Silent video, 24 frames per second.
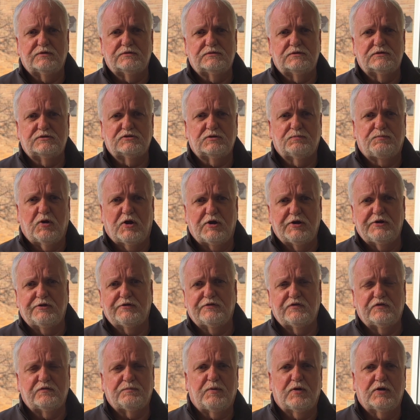There's a part here,
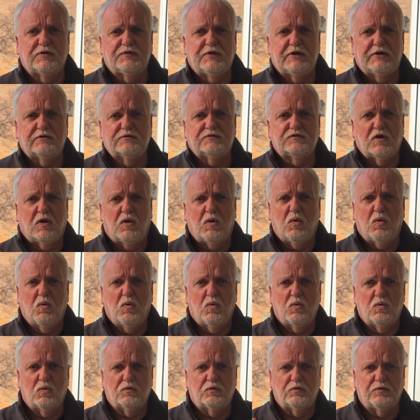there's a part there. There's a
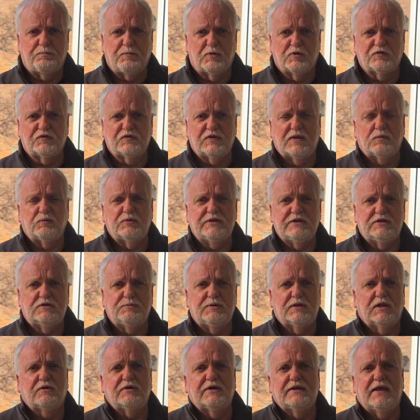whole person that we need to
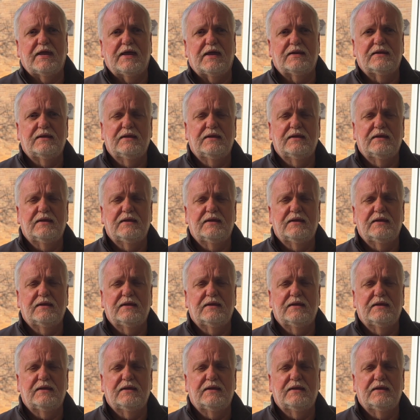be looking at.